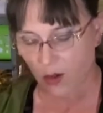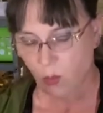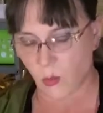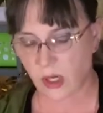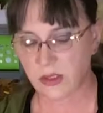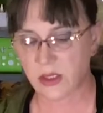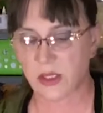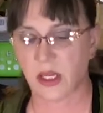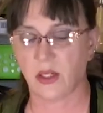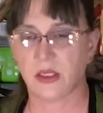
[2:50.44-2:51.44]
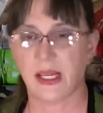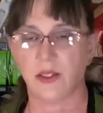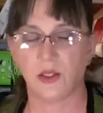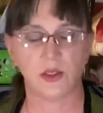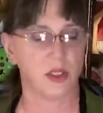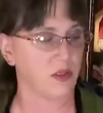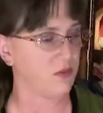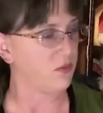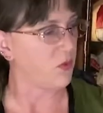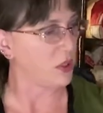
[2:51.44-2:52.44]
Once they are tender to the
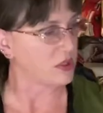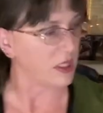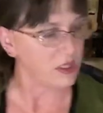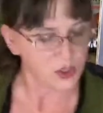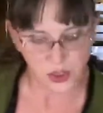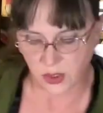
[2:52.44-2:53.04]
sport touch,